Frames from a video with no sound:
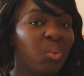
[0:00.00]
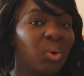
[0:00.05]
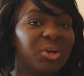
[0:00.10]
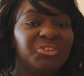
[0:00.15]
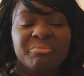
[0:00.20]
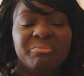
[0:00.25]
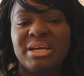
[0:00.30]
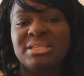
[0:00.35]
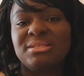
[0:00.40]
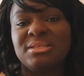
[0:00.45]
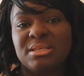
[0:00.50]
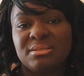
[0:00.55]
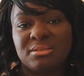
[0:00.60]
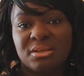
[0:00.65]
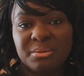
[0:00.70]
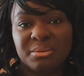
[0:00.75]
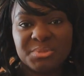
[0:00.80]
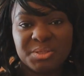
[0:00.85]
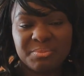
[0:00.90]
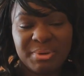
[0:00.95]
What if my
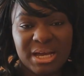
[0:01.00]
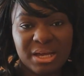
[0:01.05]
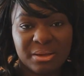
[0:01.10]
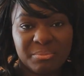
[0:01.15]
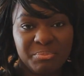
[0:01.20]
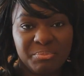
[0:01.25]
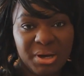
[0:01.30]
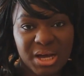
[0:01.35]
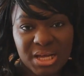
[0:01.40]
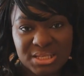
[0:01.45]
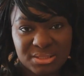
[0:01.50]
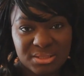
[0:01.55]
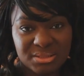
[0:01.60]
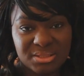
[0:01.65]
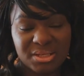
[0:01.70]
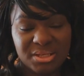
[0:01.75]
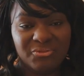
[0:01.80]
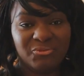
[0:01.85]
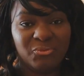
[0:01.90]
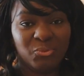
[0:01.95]
test comes back
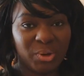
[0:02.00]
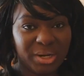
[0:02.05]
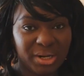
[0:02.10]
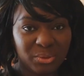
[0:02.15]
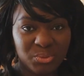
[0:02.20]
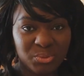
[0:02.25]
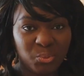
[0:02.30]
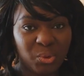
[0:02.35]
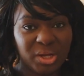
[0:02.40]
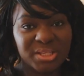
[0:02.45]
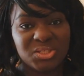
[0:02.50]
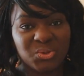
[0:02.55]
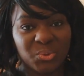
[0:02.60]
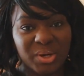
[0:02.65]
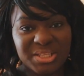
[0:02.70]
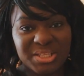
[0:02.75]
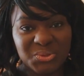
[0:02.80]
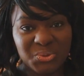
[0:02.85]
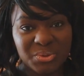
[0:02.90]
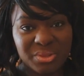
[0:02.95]
positive? What
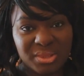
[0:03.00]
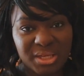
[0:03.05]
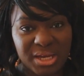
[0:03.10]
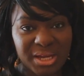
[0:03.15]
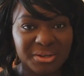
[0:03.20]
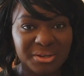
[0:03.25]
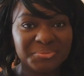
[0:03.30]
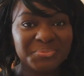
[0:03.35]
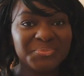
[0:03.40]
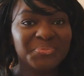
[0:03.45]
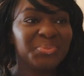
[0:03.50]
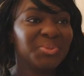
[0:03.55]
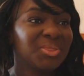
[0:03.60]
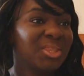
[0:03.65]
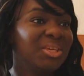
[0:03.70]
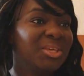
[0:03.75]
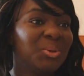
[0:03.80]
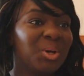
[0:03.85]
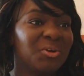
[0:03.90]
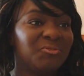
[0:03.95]
do I do then?
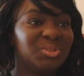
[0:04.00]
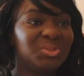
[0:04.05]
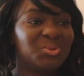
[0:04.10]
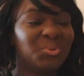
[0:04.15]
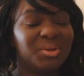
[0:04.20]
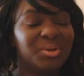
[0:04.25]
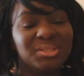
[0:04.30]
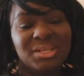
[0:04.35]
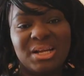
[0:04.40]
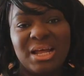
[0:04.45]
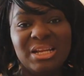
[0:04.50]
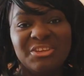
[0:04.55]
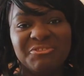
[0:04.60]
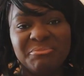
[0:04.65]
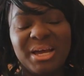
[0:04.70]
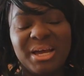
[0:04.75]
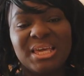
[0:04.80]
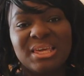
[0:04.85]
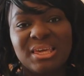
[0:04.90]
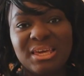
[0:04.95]
You know, did I
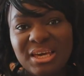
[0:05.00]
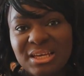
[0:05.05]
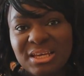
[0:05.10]
leave my